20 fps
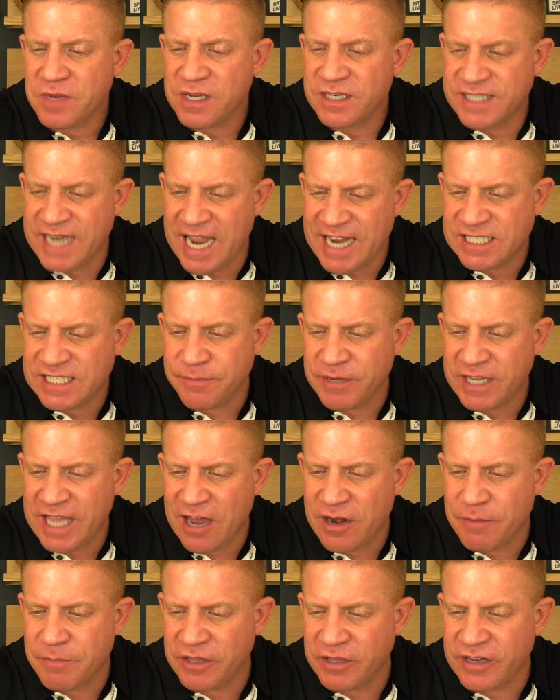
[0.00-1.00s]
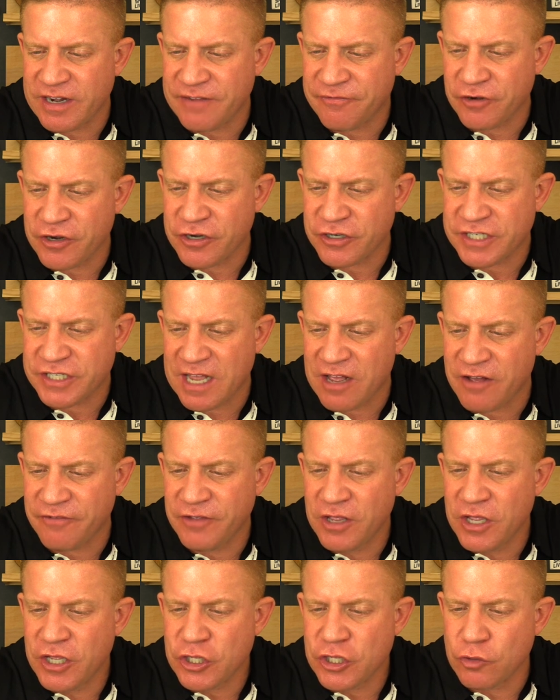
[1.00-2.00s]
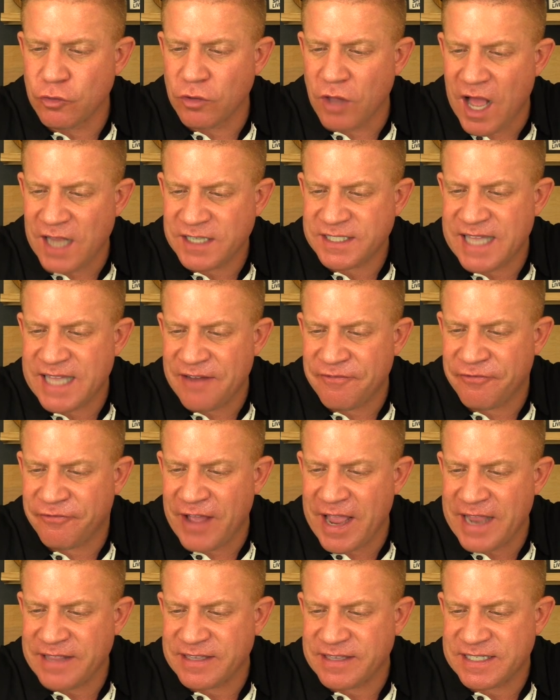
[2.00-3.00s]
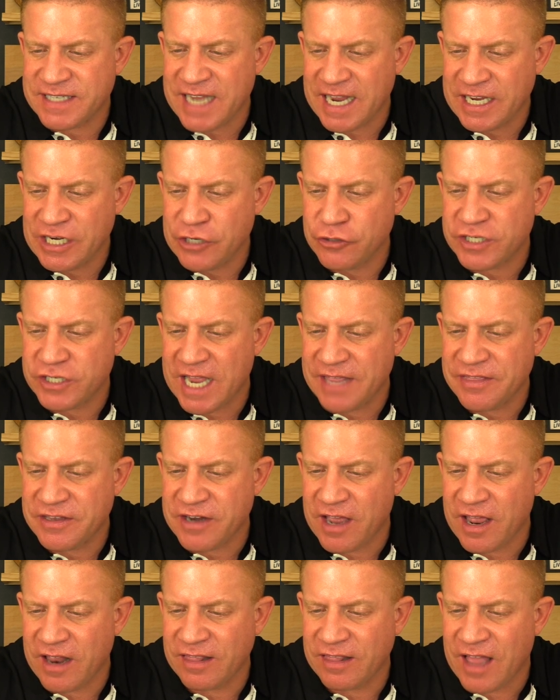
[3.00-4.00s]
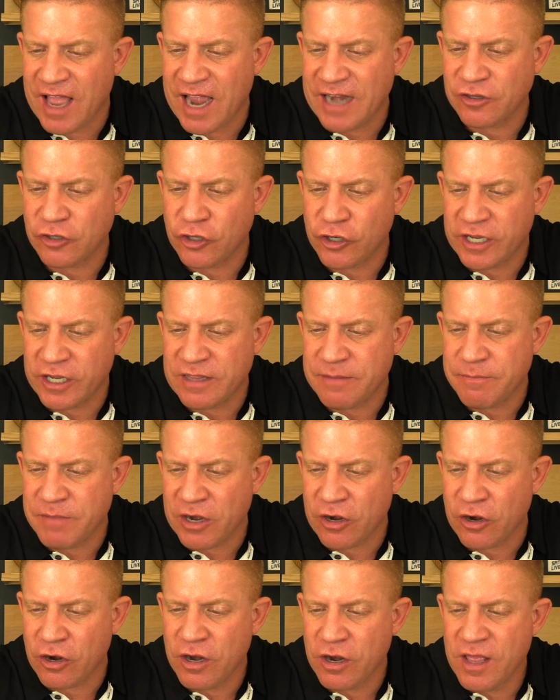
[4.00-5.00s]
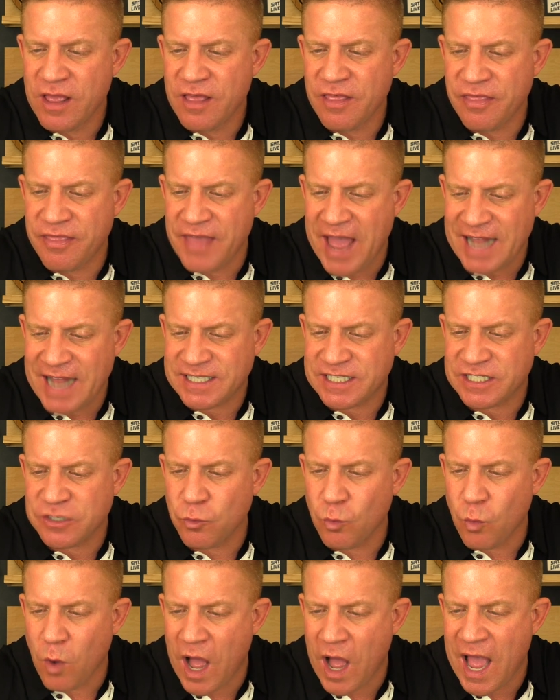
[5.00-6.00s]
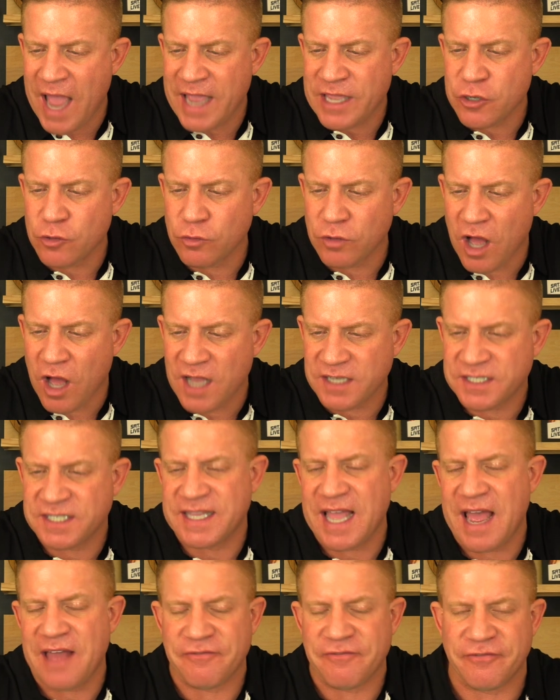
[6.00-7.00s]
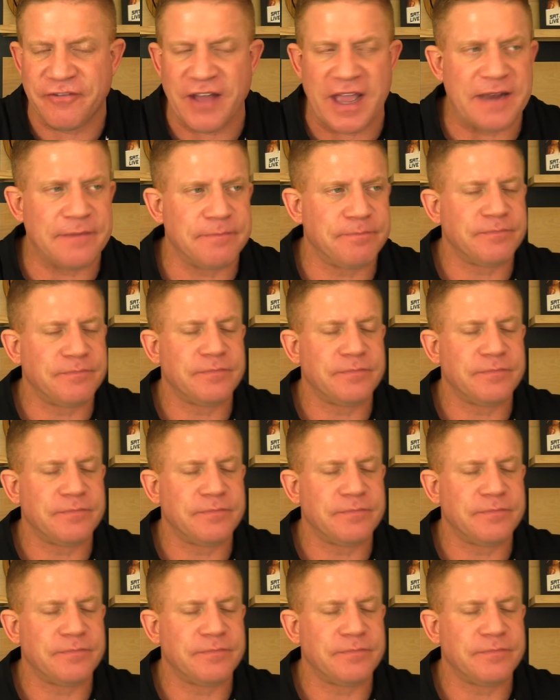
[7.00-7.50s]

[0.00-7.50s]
Take some accountability for yourself. You lost that fight the second you signed the dotted line. Look in the mirror. That's why you lost that fight."